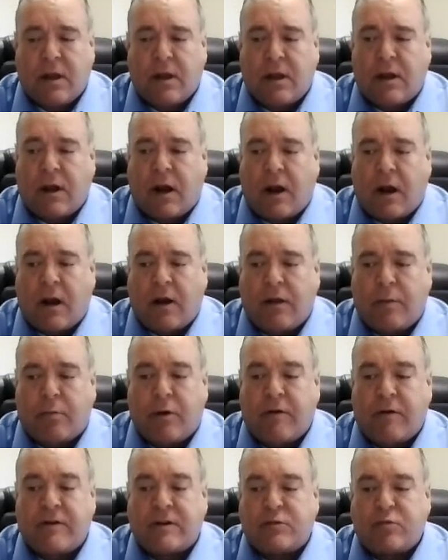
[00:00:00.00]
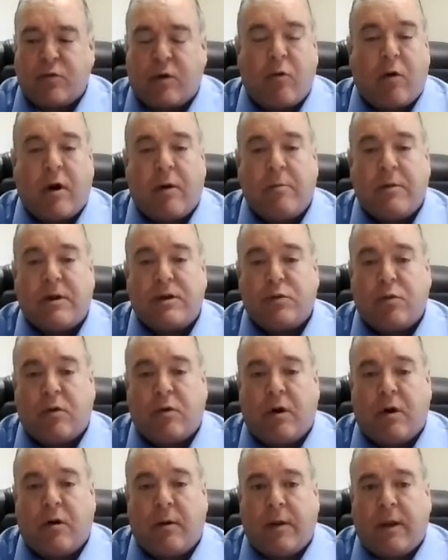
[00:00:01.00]
The previous requirements
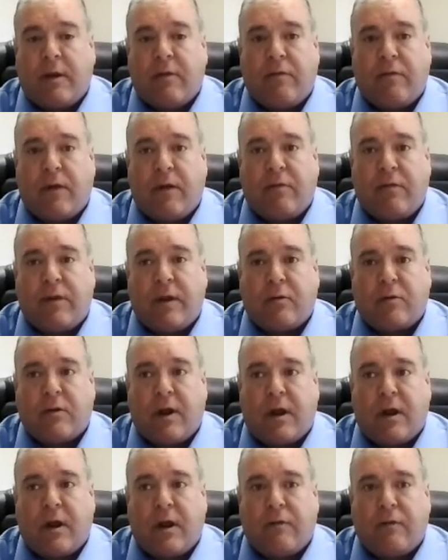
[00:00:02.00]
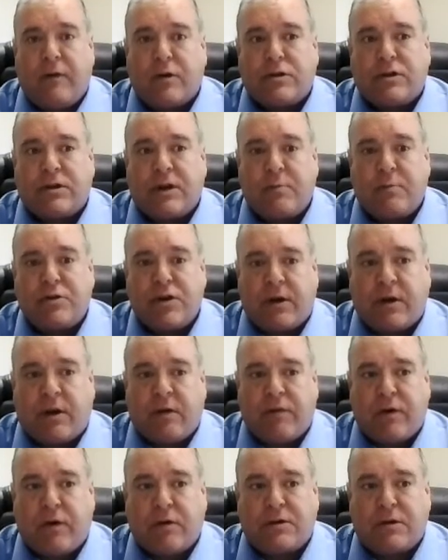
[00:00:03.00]
were if your subject,
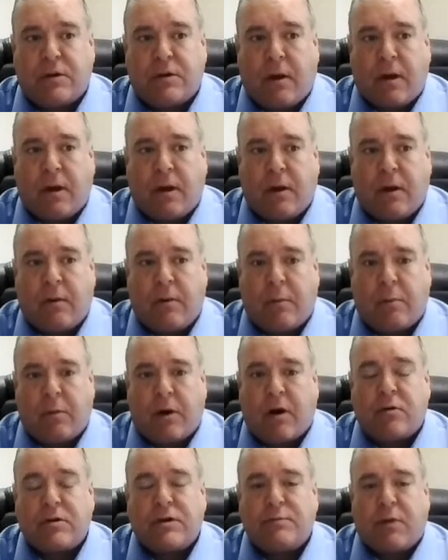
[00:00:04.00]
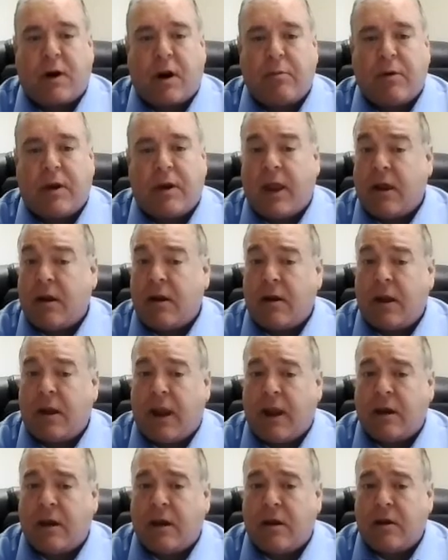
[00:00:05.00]
if the borrower's property had an
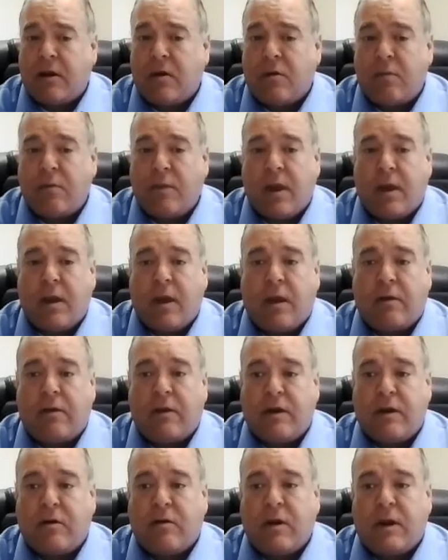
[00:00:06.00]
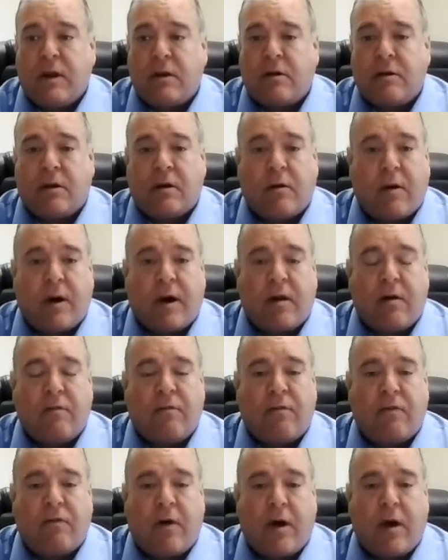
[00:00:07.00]
ADU, then you needed to go out and
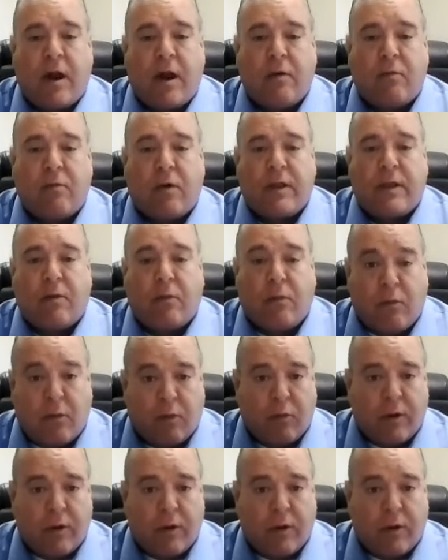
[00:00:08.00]
find what we